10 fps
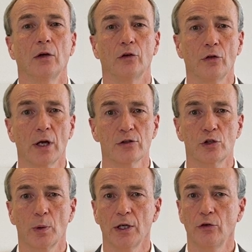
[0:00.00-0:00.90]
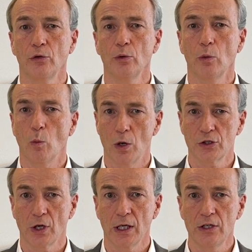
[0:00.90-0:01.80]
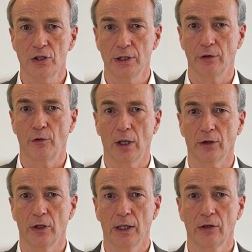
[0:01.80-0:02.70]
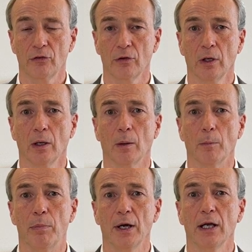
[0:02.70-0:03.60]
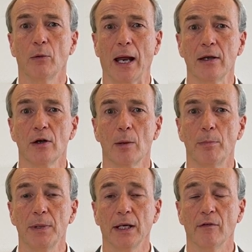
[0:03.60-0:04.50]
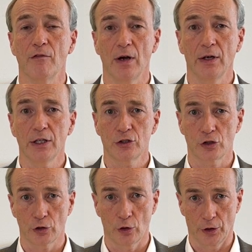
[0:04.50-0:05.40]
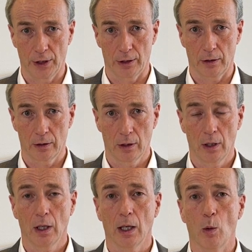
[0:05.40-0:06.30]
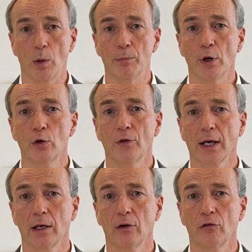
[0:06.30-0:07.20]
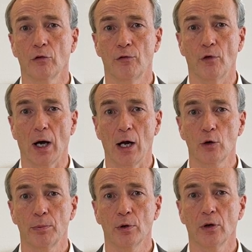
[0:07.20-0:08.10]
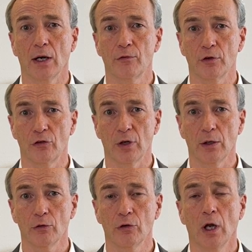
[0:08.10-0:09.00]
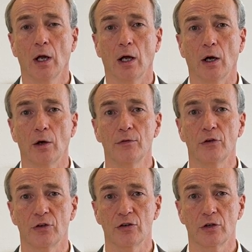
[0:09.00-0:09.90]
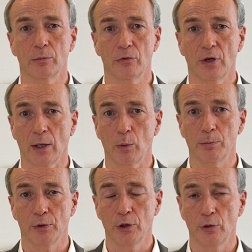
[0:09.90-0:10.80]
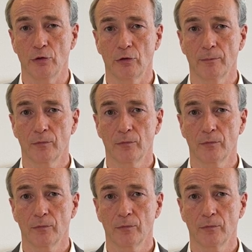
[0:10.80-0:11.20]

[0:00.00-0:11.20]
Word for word: 2022 wasn't an easy year for LTS, but it ended up being a very strong year. We broke records for output and for sales of the systems that we produce.